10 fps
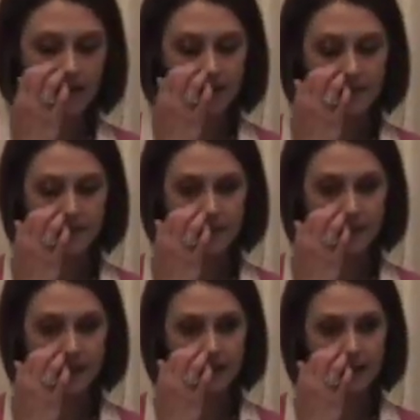
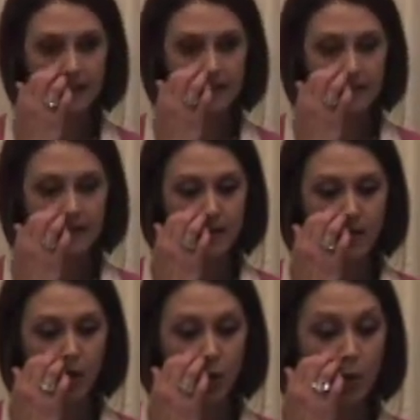explain
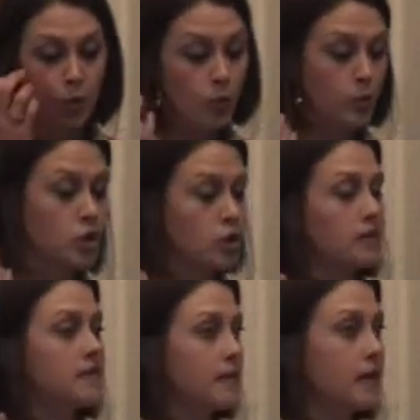who
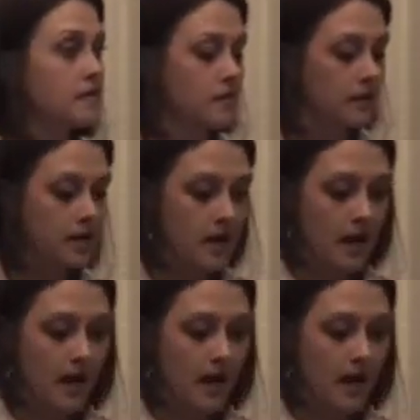should sponsor,